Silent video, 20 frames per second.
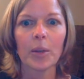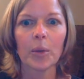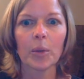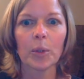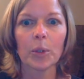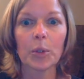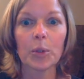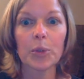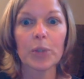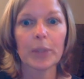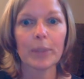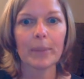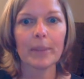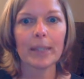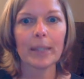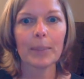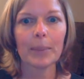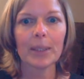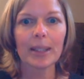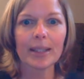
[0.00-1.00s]
using
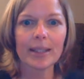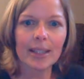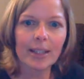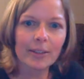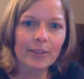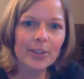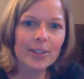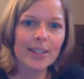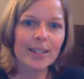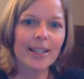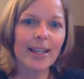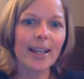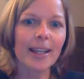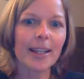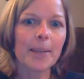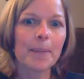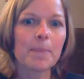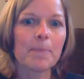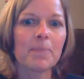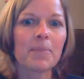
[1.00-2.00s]
manipulatives today.
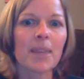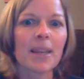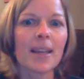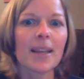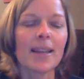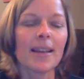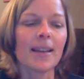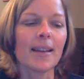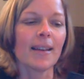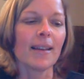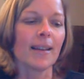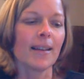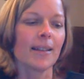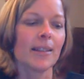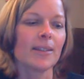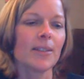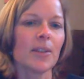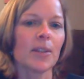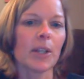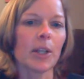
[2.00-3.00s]

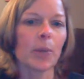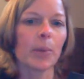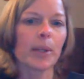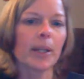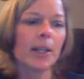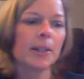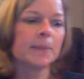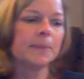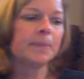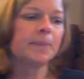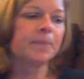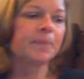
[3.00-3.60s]
So here we go.